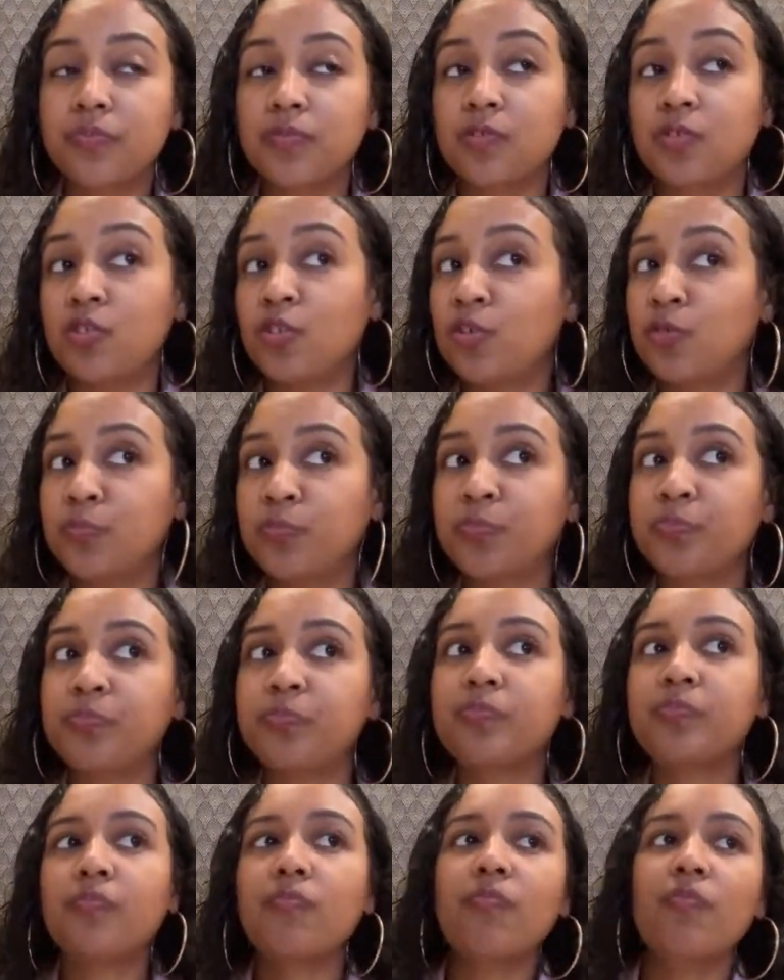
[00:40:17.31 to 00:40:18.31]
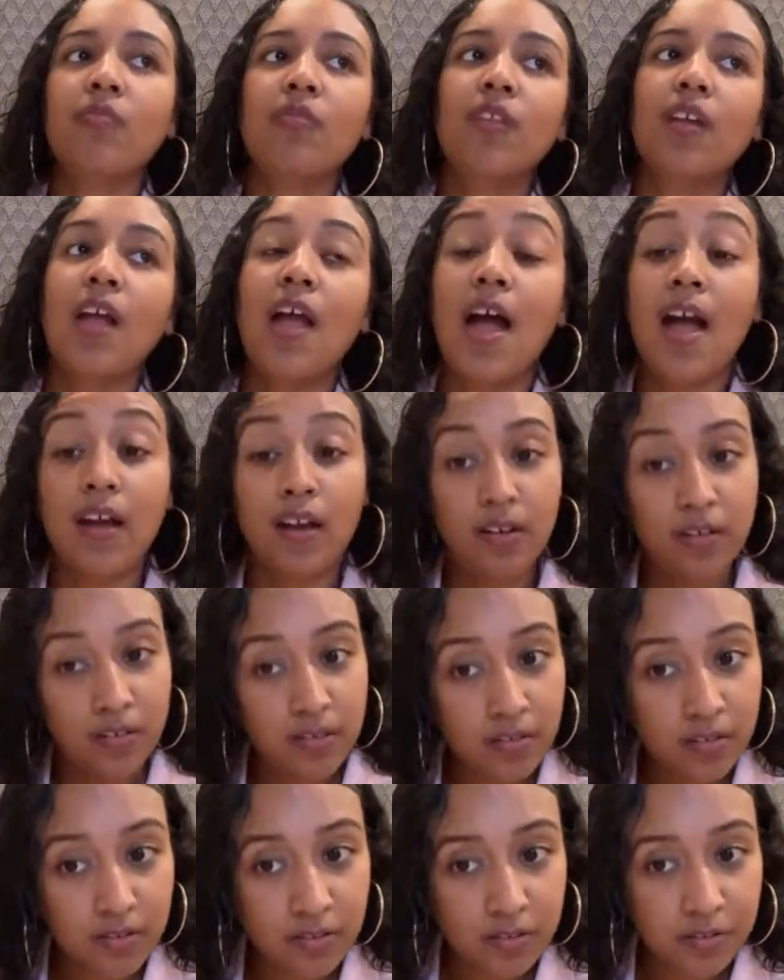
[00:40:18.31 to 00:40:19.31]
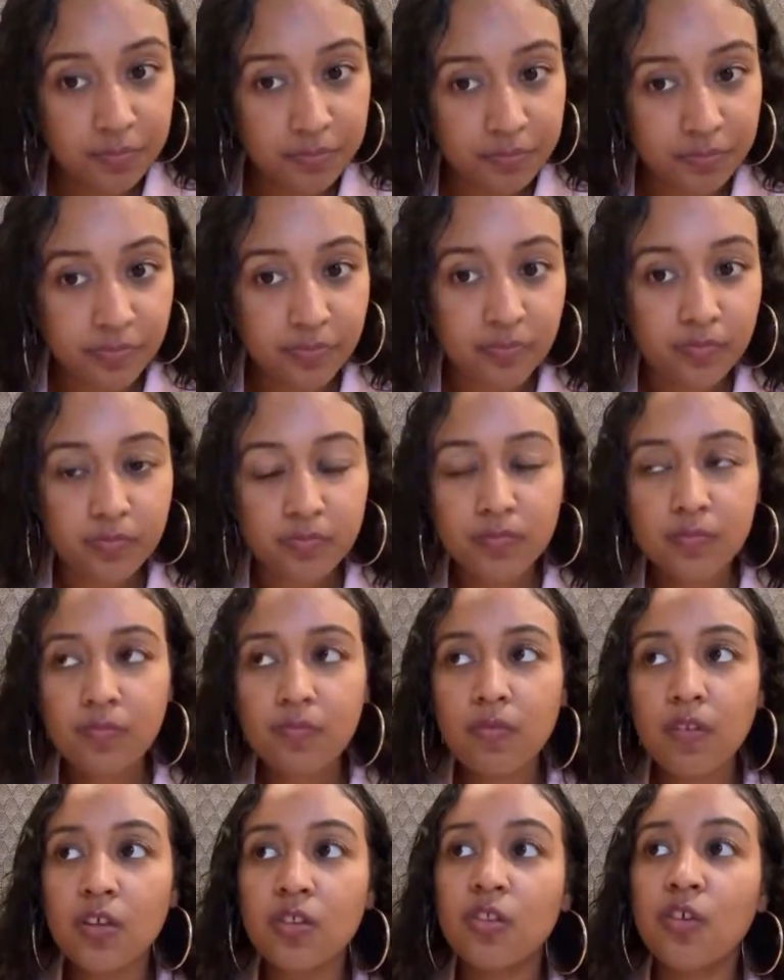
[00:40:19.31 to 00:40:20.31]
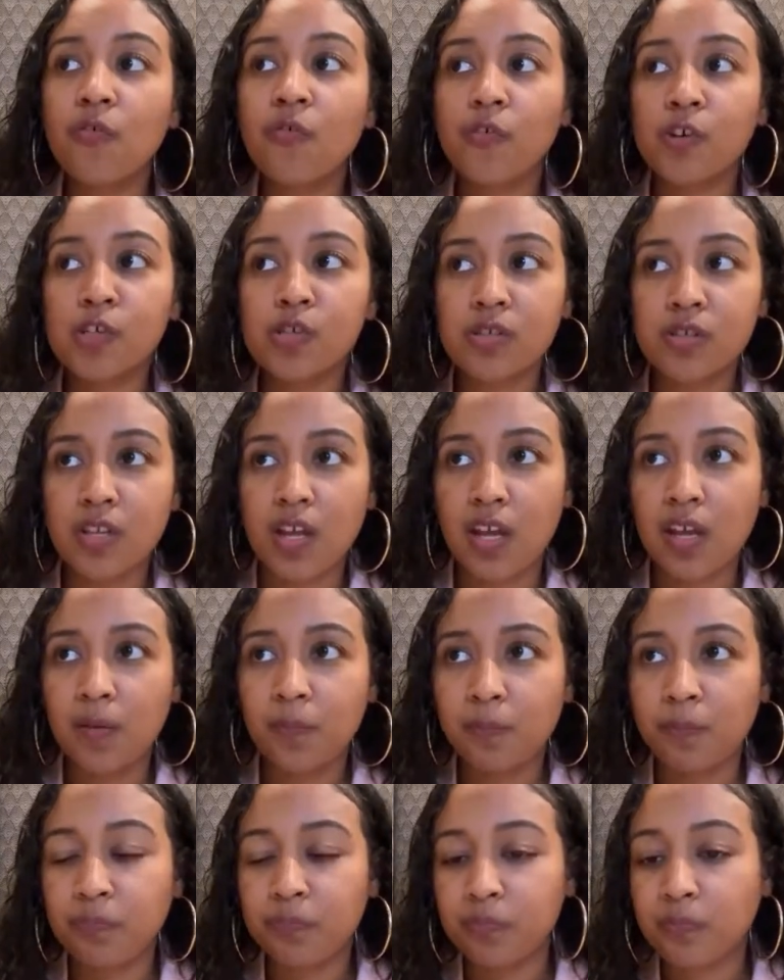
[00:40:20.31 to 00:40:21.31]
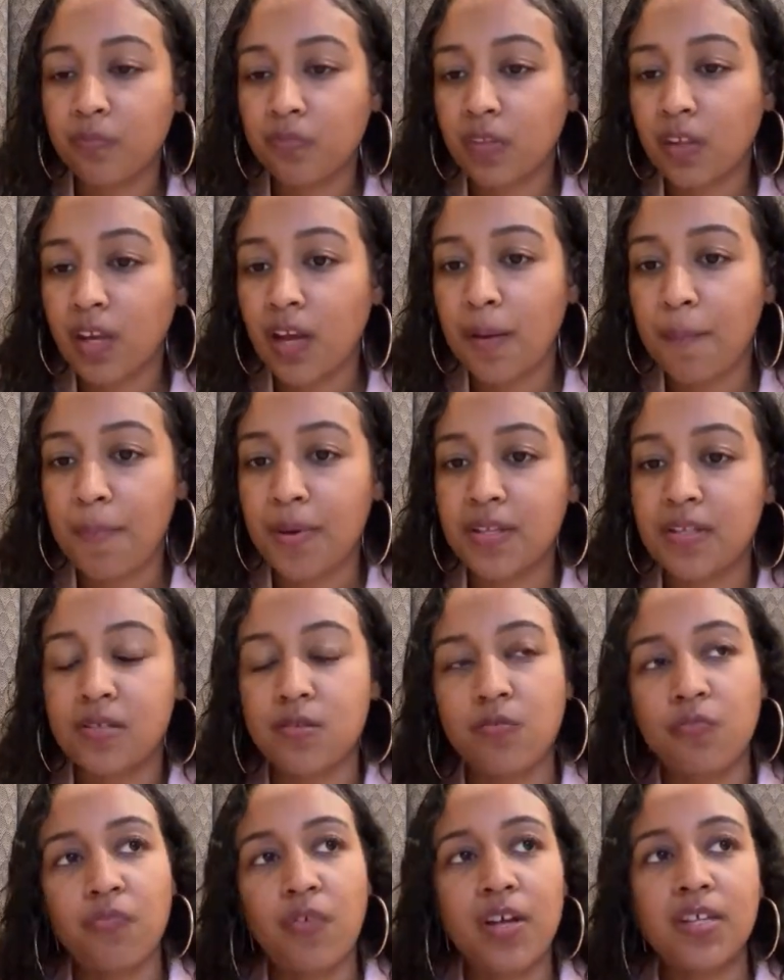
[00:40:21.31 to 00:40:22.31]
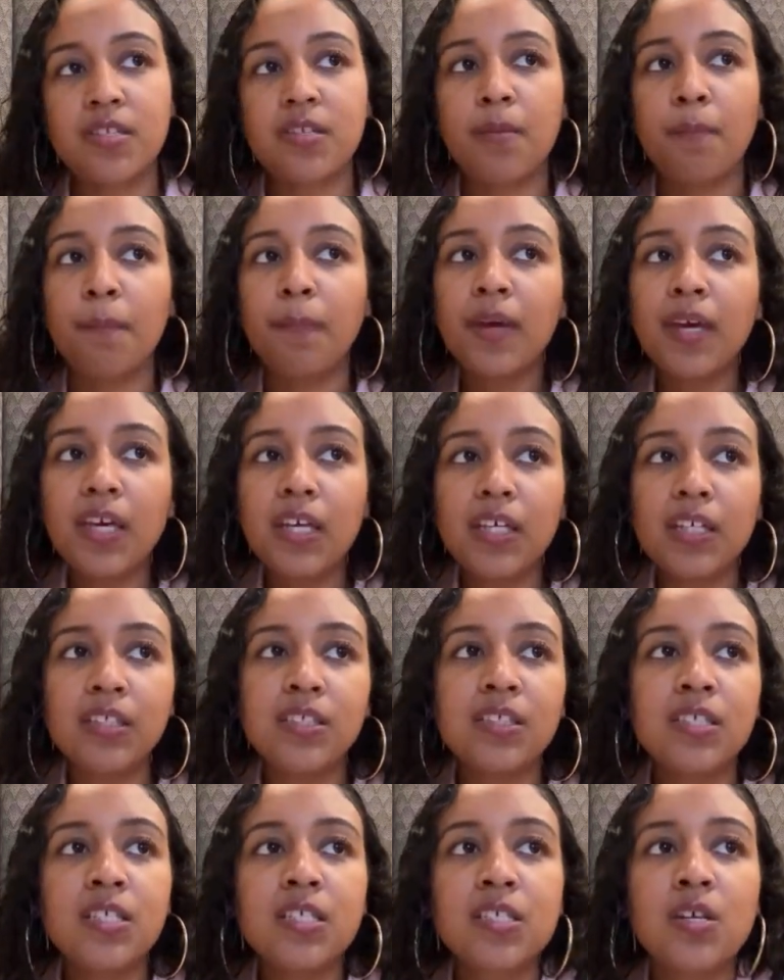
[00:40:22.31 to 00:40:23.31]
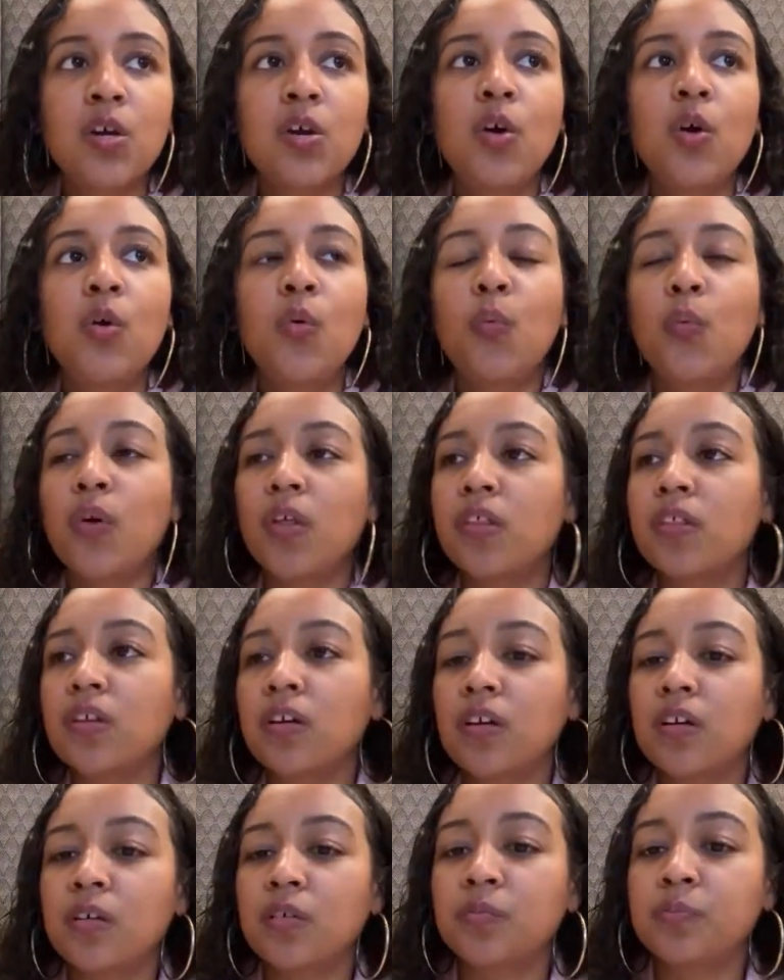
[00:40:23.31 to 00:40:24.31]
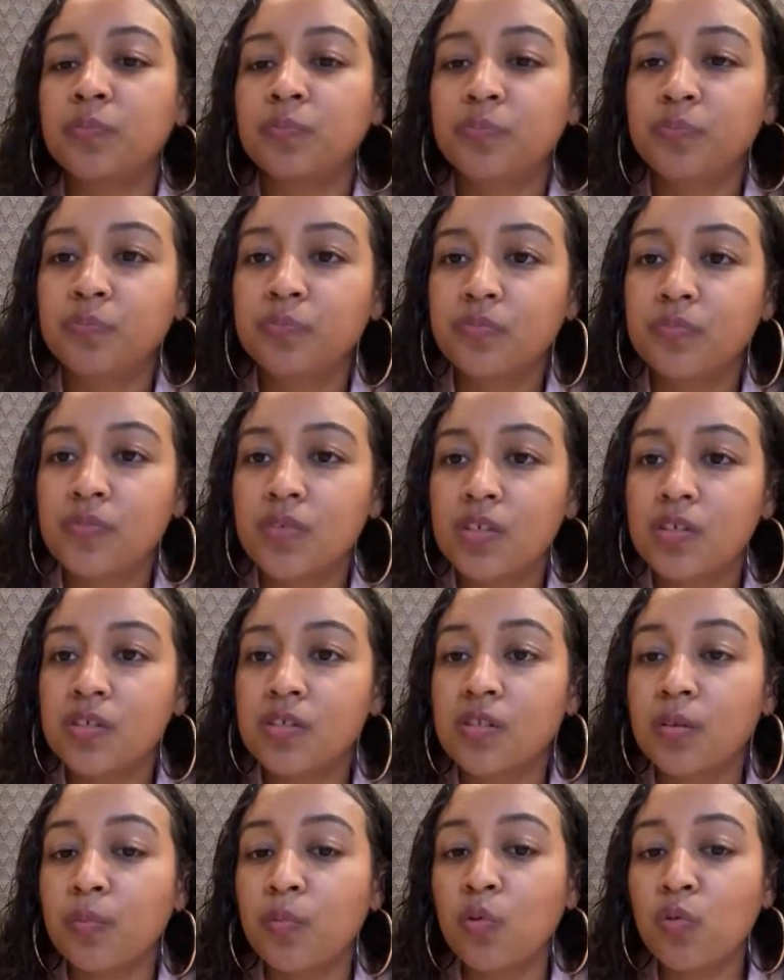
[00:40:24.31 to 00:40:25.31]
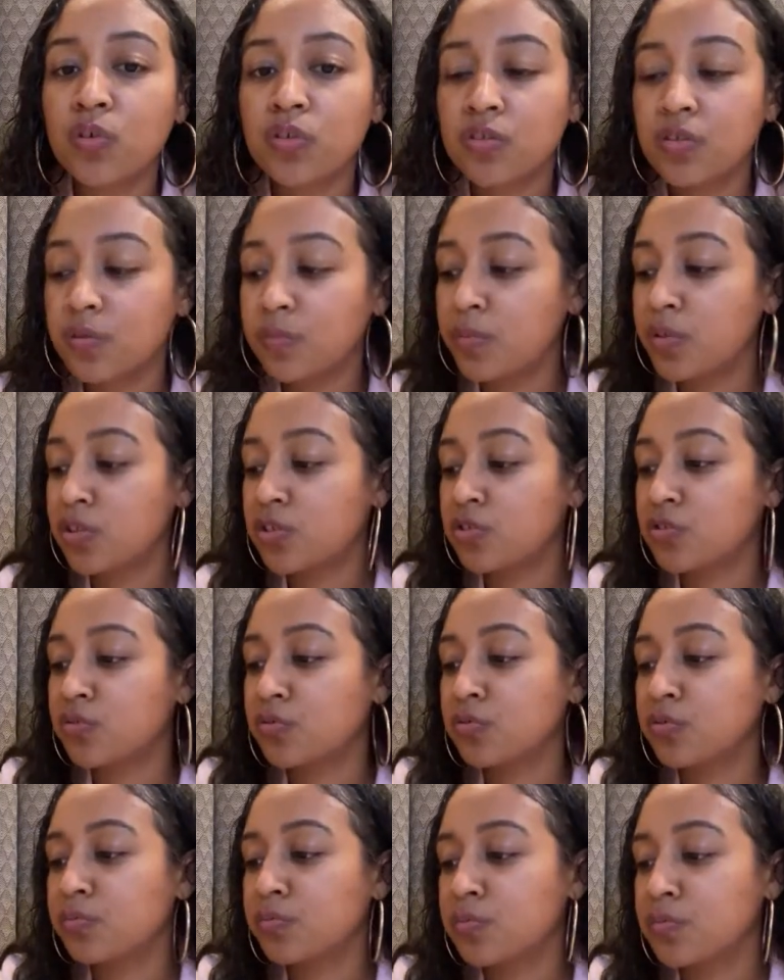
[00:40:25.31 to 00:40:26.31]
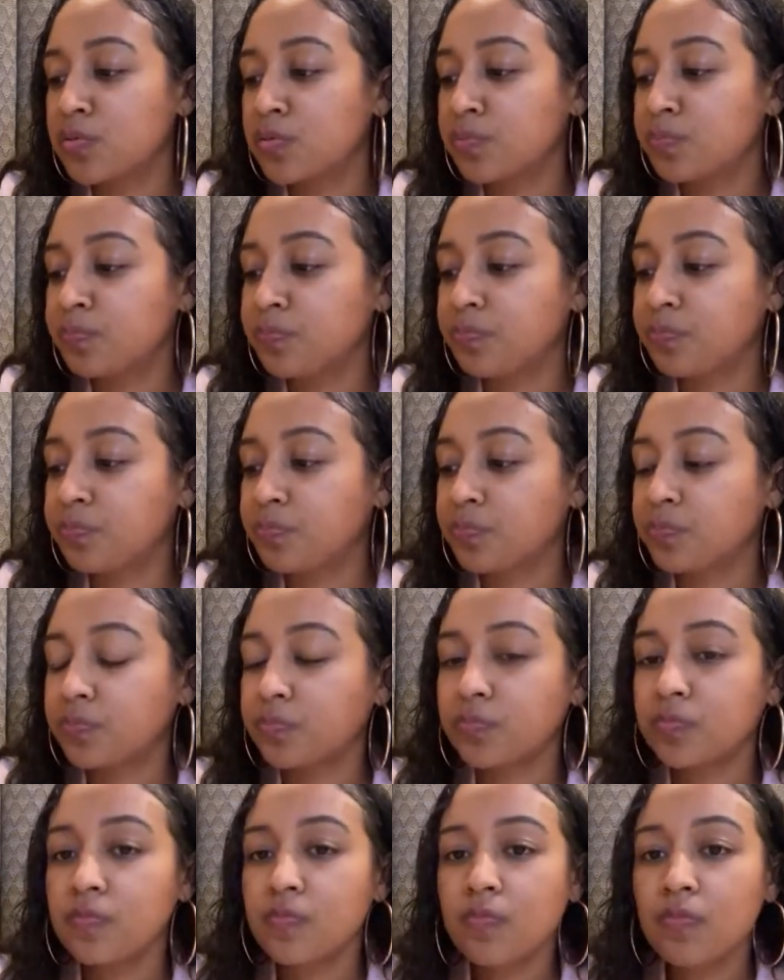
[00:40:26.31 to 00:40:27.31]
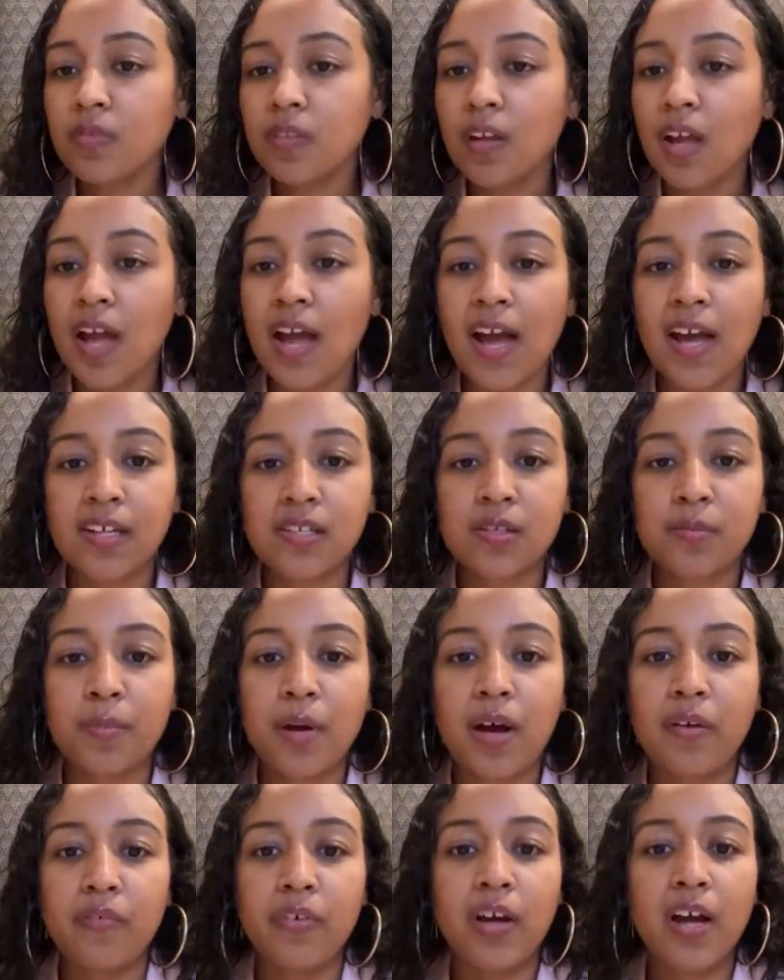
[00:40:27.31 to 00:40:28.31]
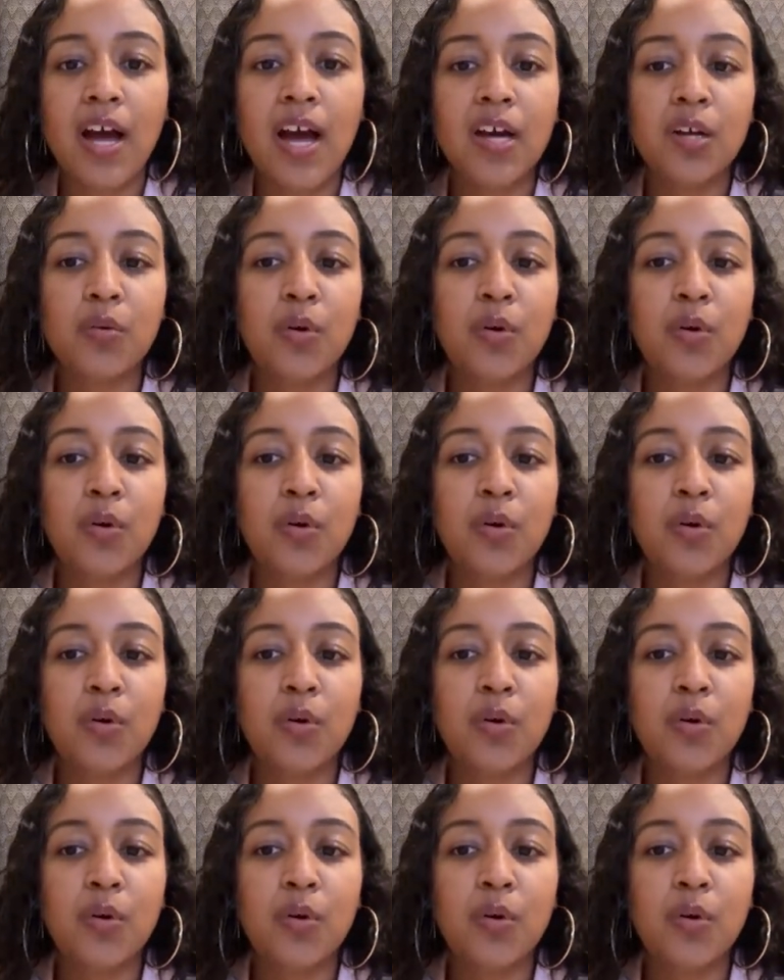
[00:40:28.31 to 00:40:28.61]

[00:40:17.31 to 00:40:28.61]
So I cooked the first night. I made some rice and beans with some oyster mushrooms. I had some avocado.